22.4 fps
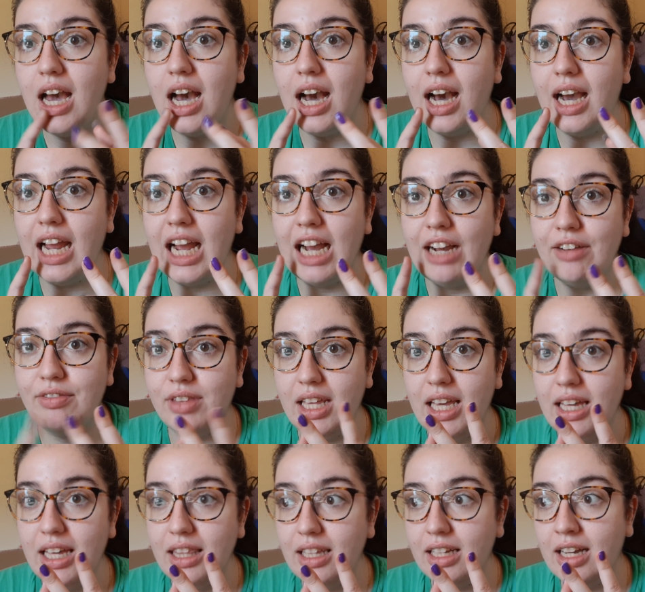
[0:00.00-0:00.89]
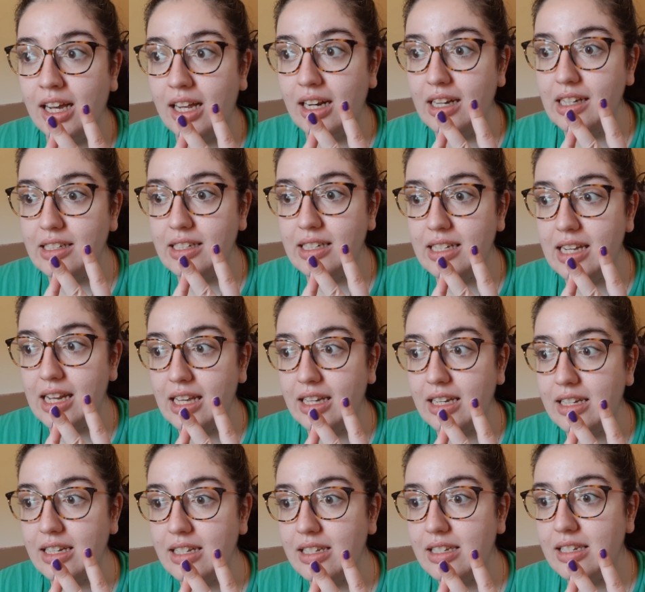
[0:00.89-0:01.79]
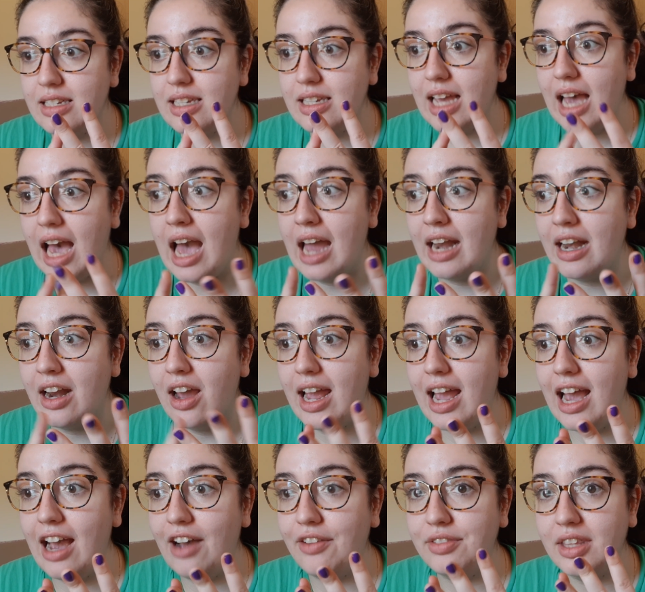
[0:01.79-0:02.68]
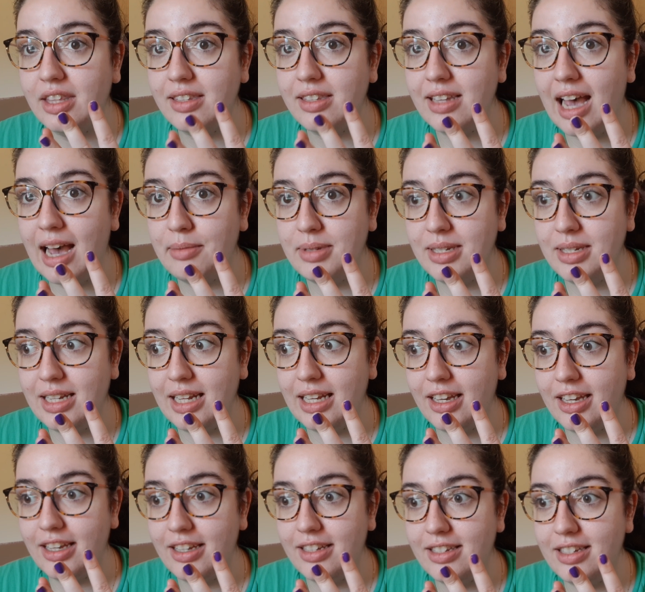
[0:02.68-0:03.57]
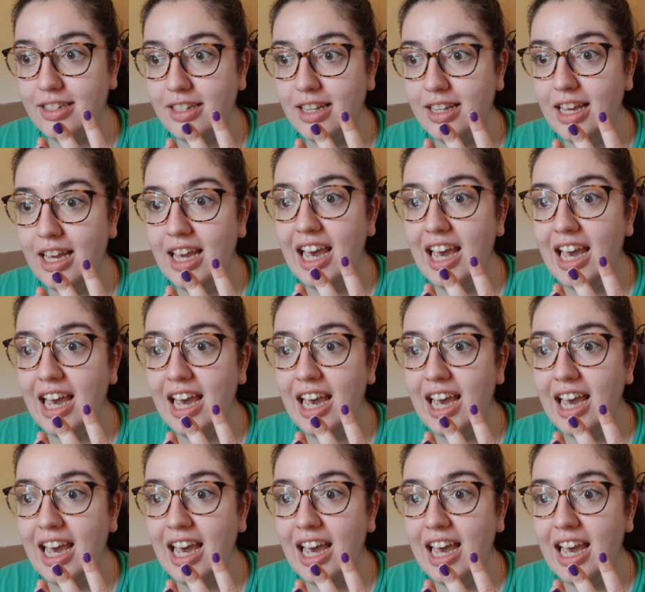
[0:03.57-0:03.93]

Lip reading: I have the other colour stickers and I have the tab stickers.